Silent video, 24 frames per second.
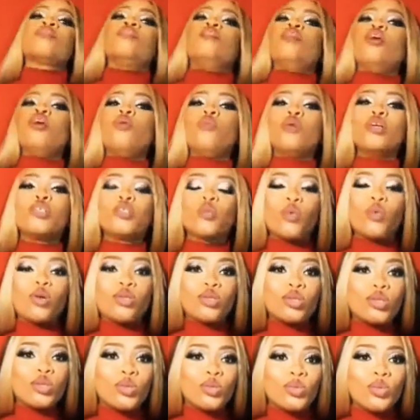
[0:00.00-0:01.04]
They always
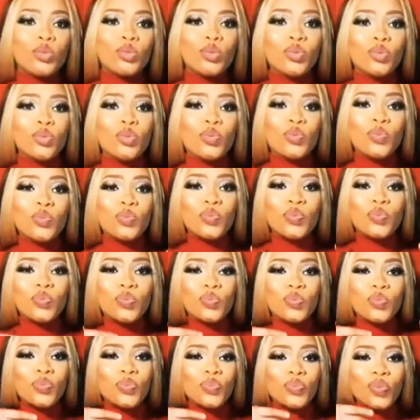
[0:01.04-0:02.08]
want to
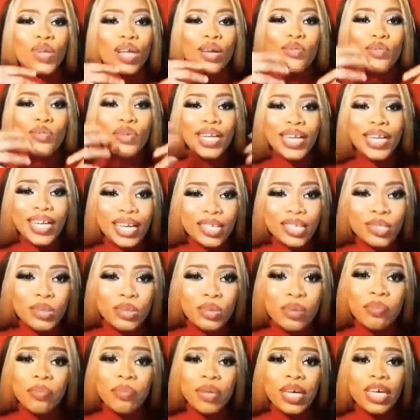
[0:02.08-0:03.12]
relate with
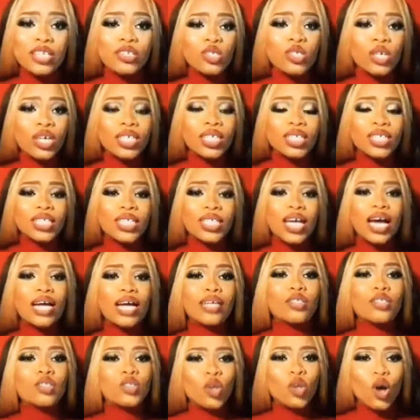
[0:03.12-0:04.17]
me, do you
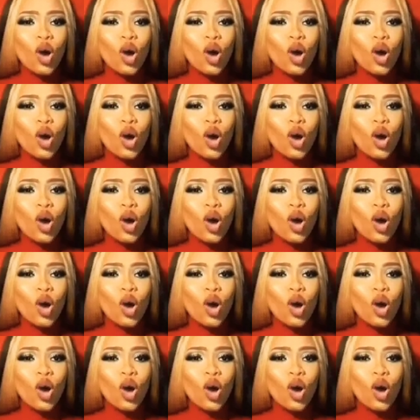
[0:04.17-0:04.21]
understand?